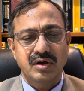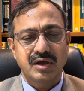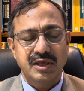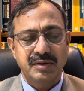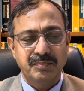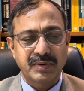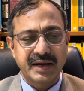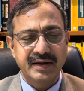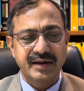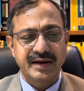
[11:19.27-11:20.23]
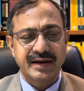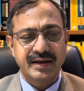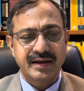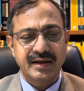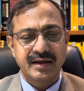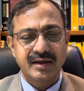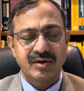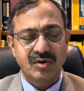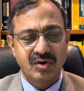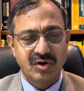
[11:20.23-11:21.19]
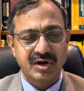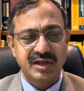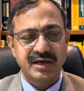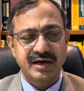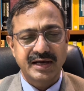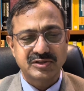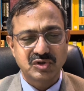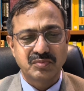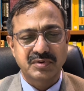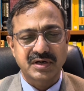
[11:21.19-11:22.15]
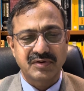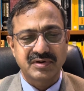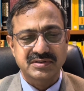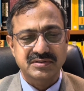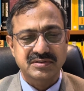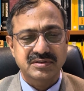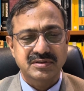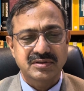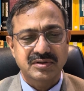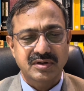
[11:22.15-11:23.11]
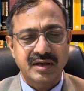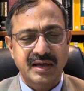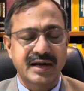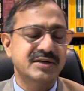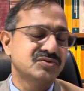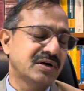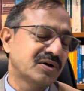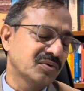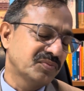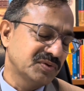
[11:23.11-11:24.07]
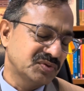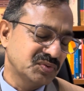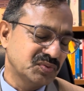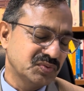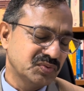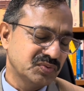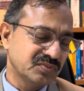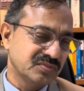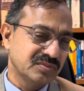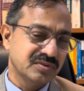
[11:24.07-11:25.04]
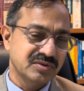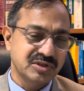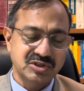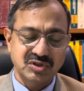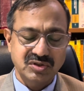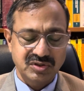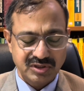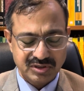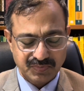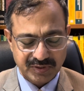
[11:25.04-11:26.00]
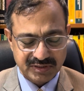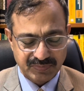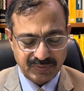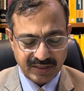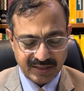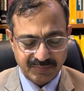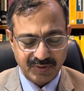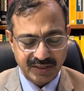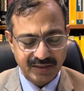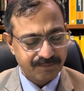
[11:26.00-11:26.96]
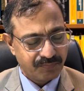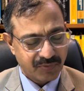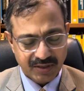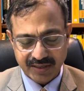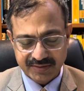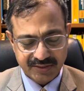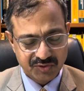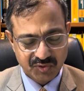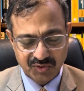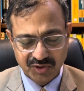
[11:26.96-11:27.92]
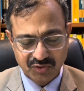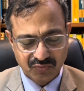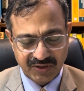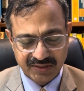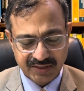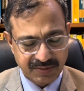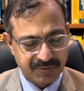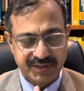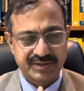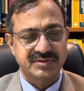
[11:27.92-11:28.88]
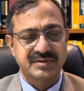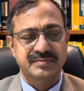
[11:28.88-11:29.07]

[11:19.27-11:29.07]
implied or assumed tremors and jointer of issue. This principle can apply and there is no need to file the replication.